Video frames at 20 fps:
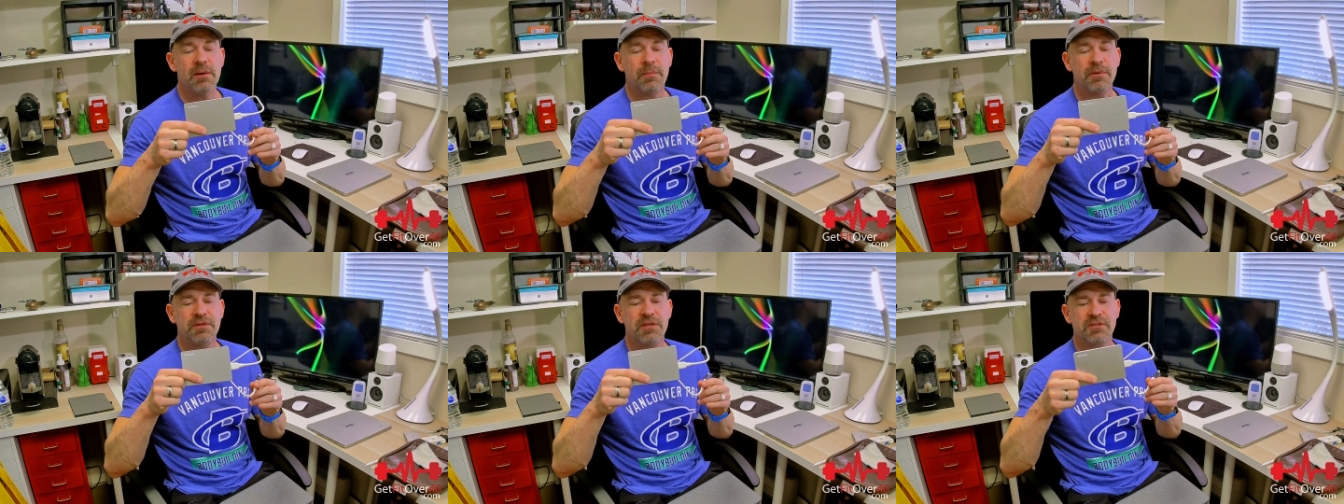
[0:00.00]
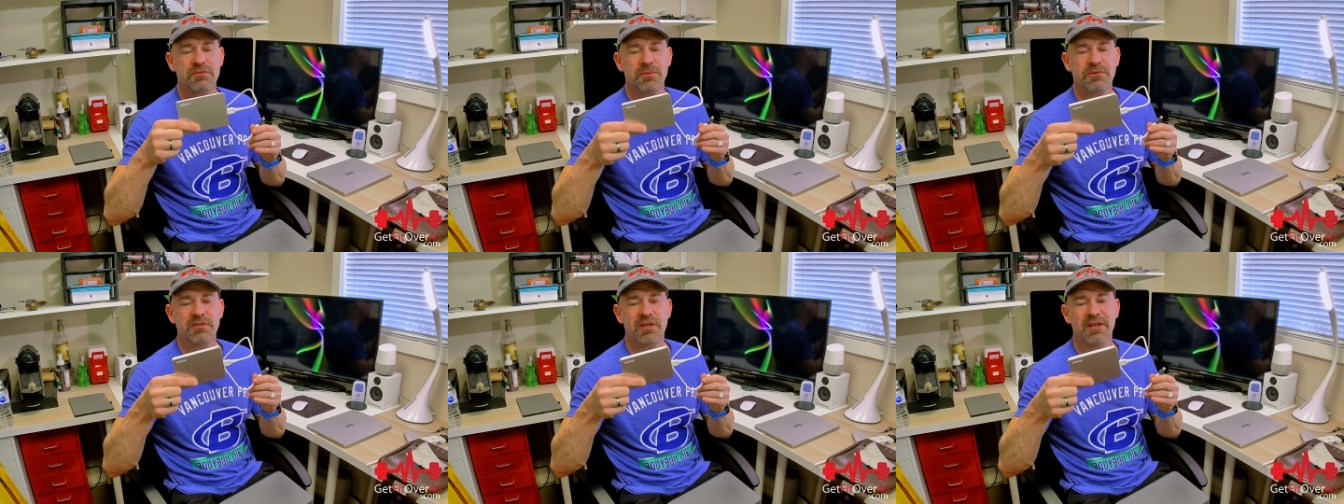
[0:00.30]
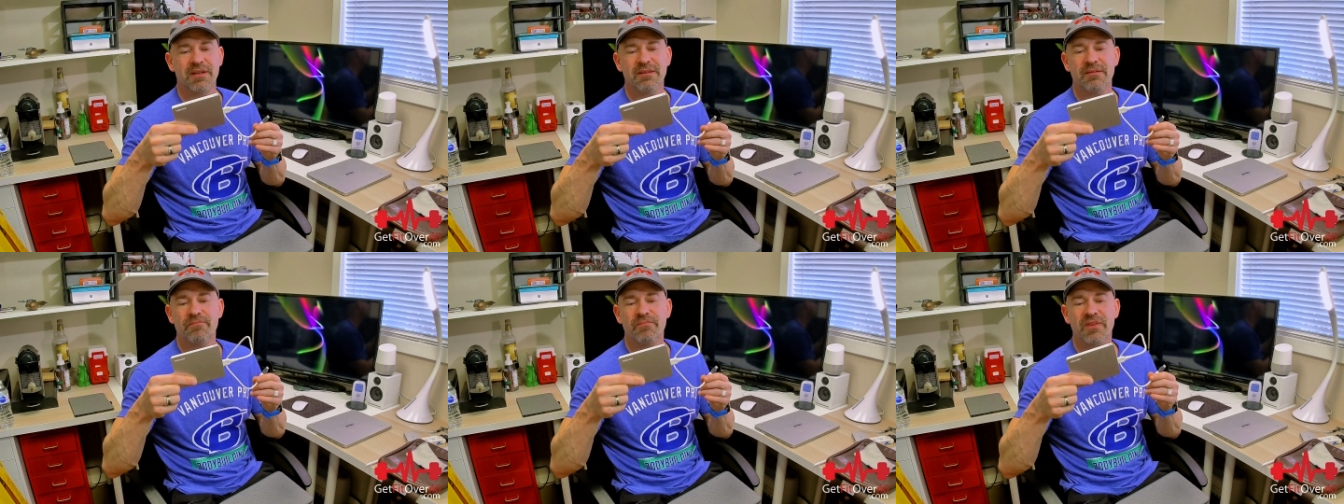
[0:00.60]
But this was
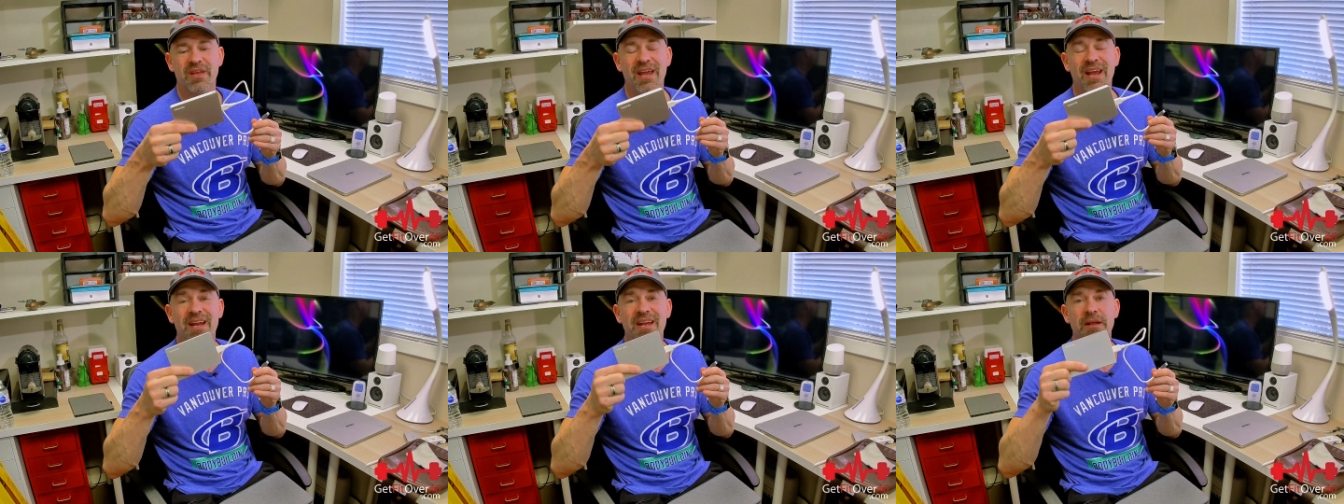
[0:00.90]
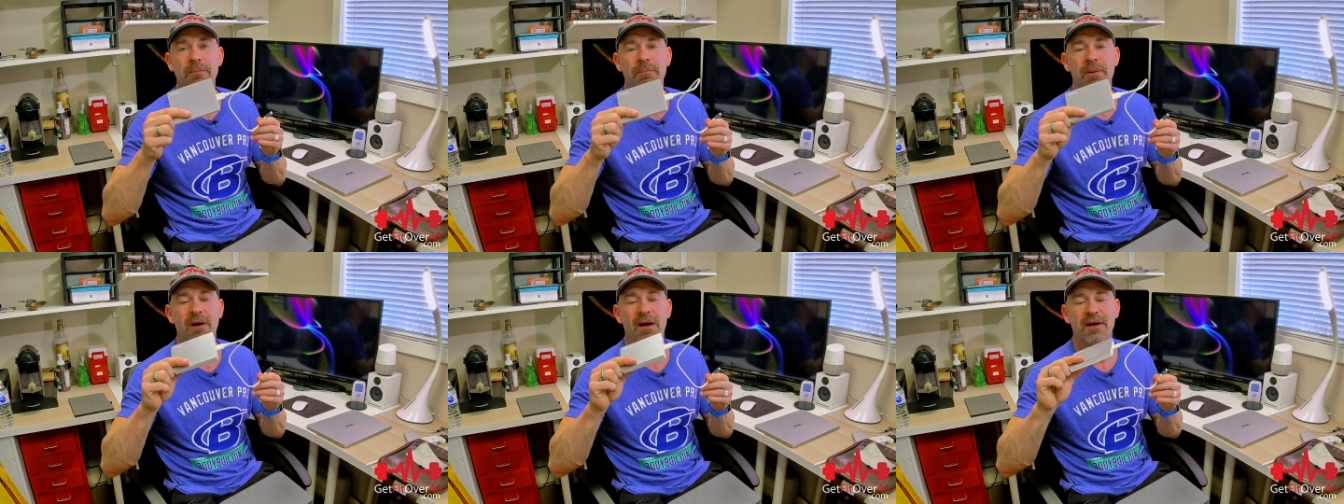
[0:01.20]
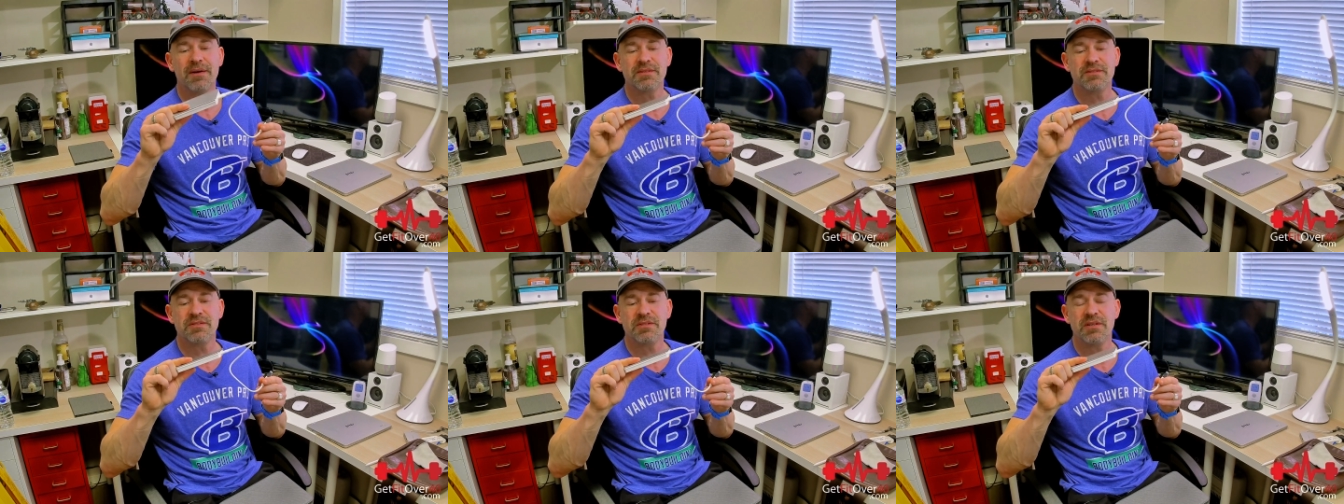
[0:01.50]
like 80
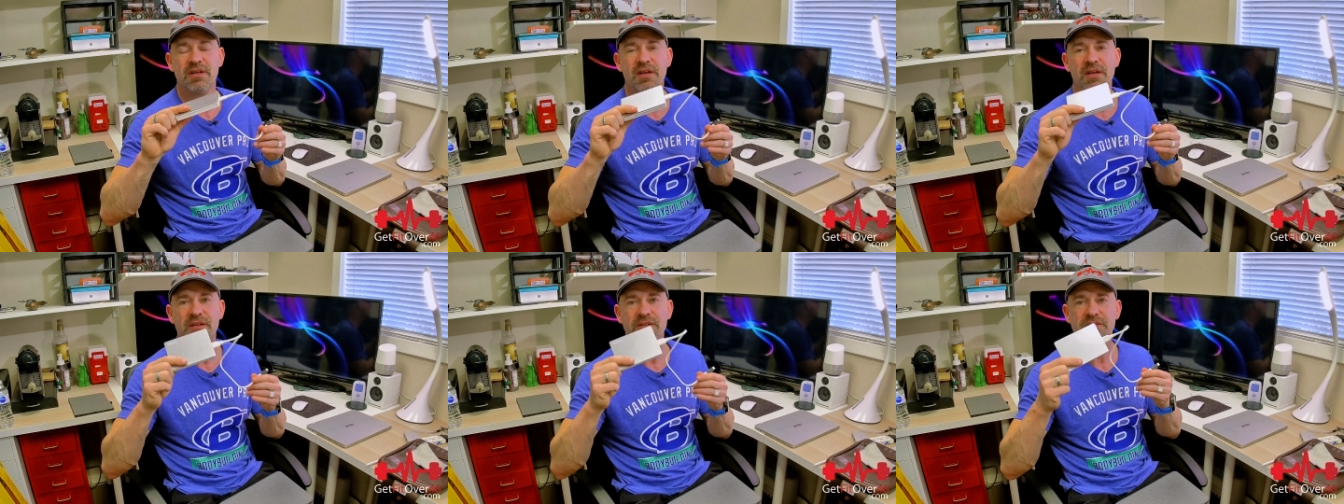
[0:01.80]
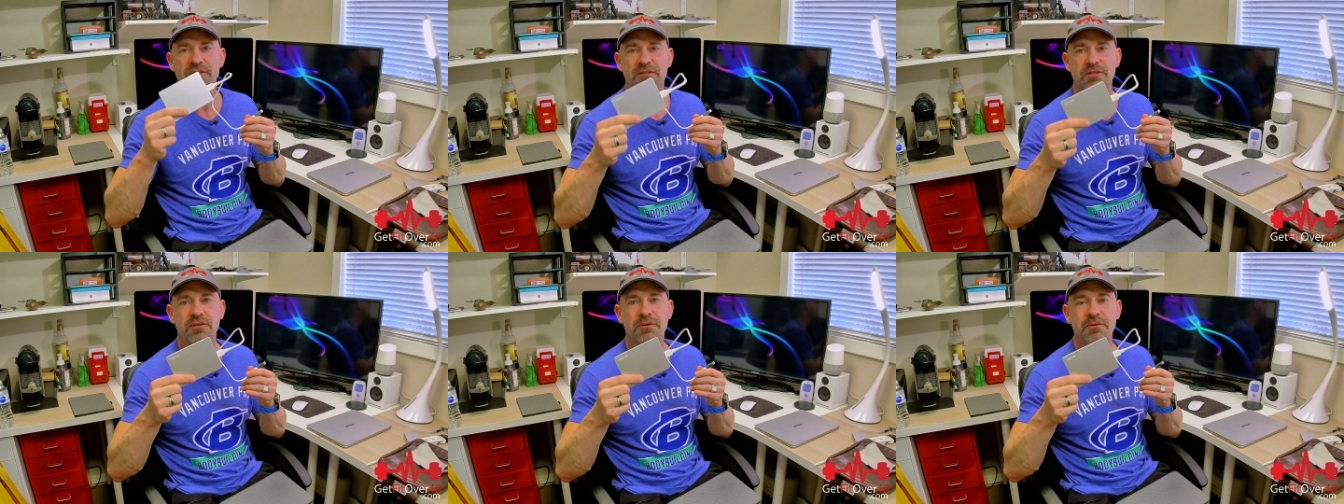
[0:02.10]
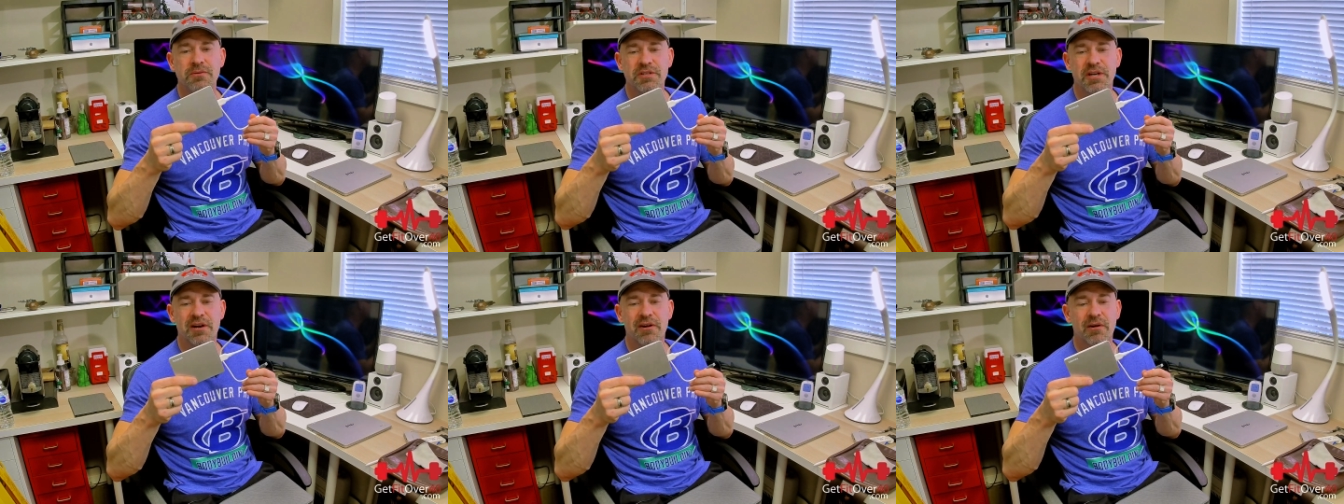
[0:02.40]
bucks. It's
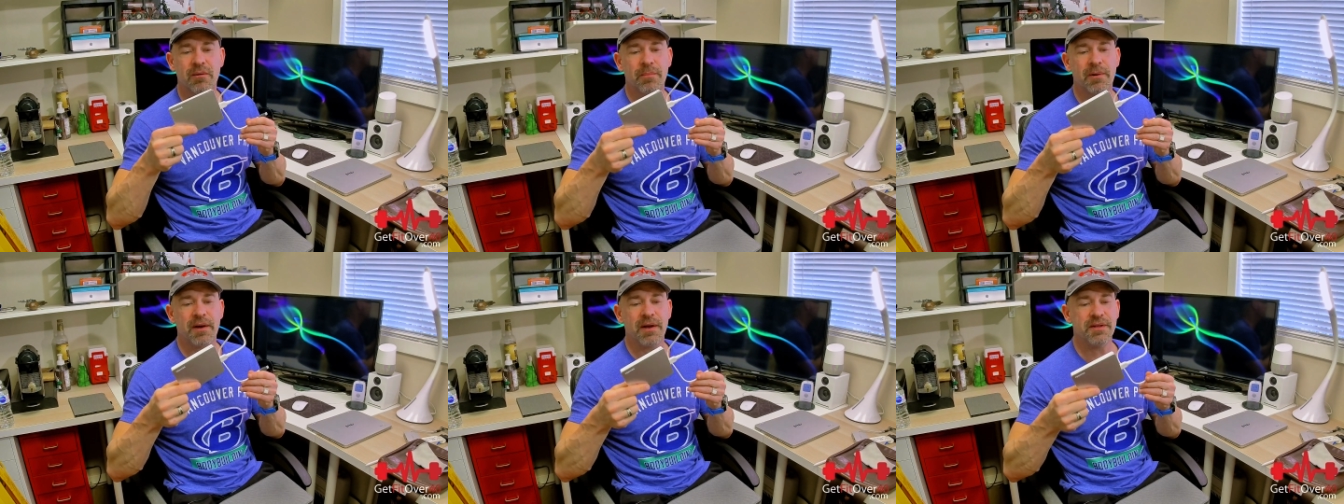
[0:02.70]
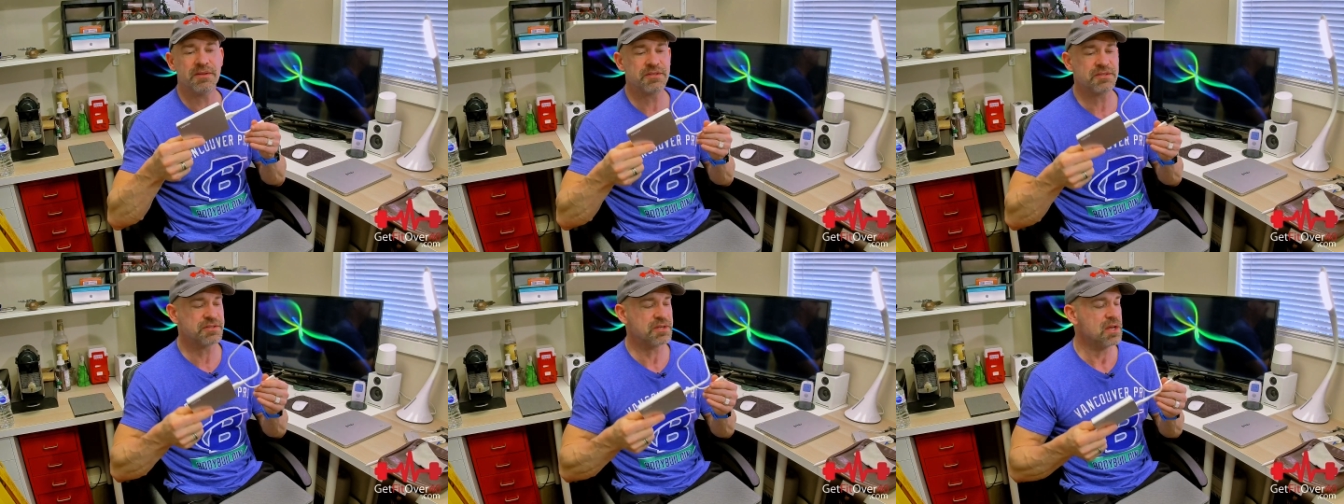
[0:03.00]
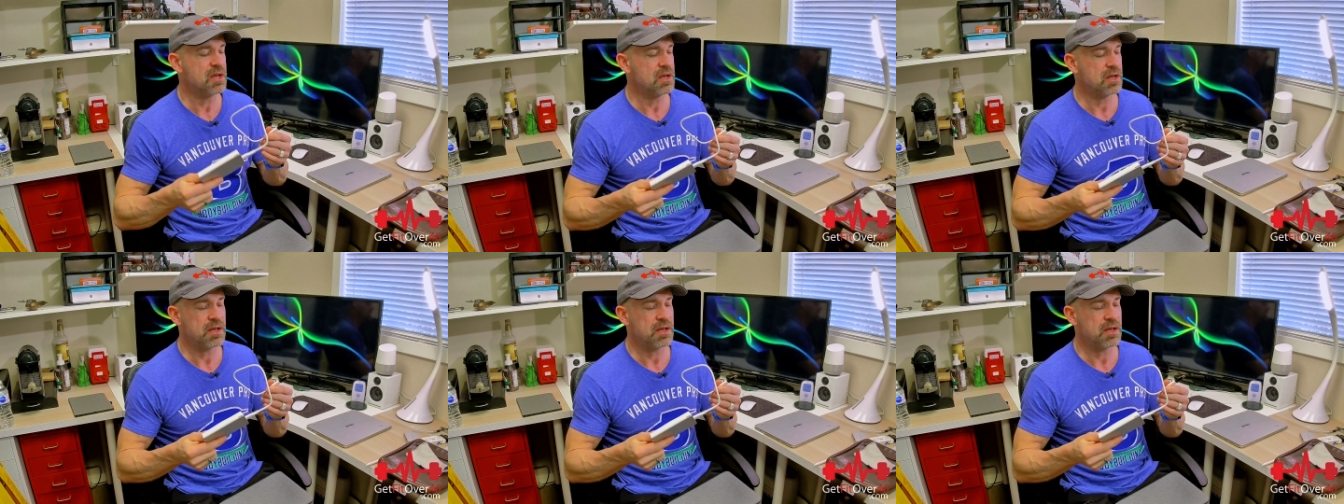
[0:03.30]
two terabytes.